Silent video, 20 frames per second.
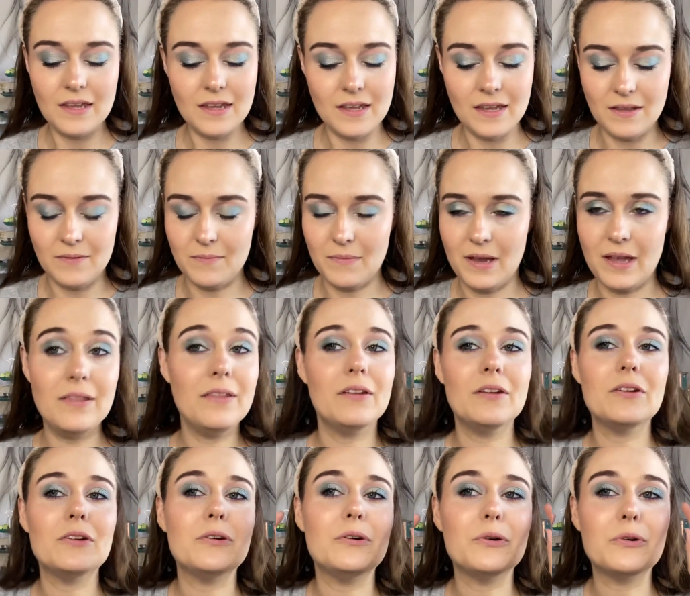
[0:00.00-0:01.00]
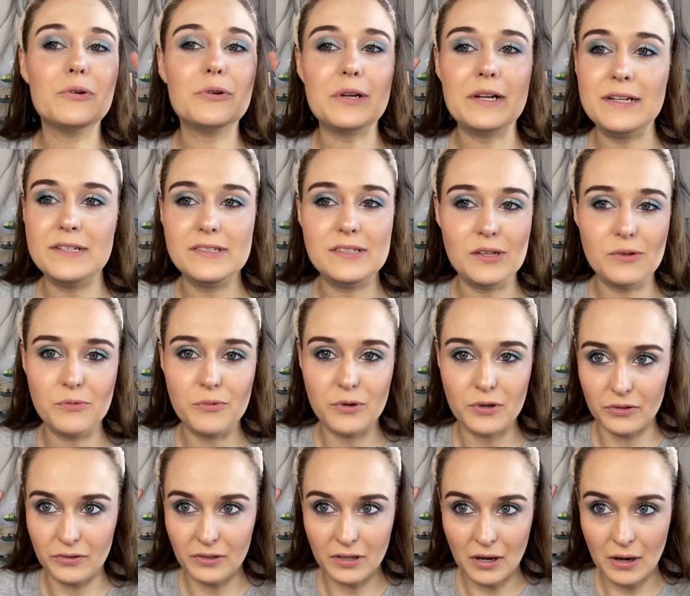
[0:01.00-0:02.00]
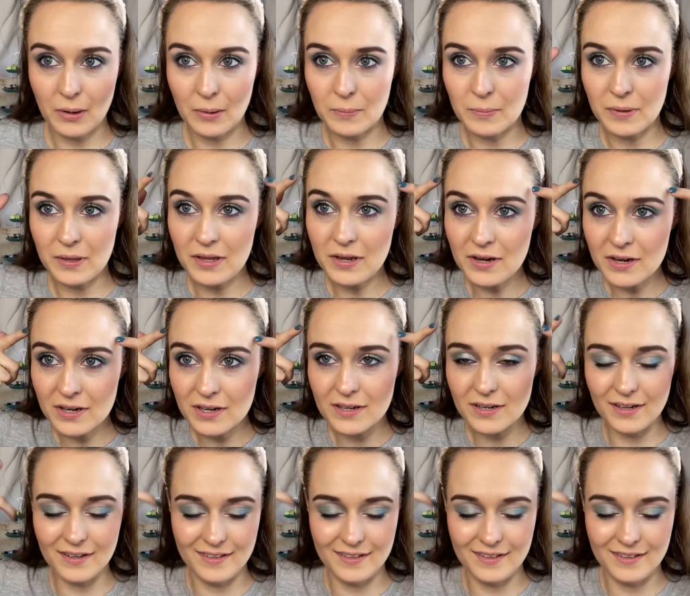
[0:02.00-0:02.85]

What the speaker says: in my little crazy world up here.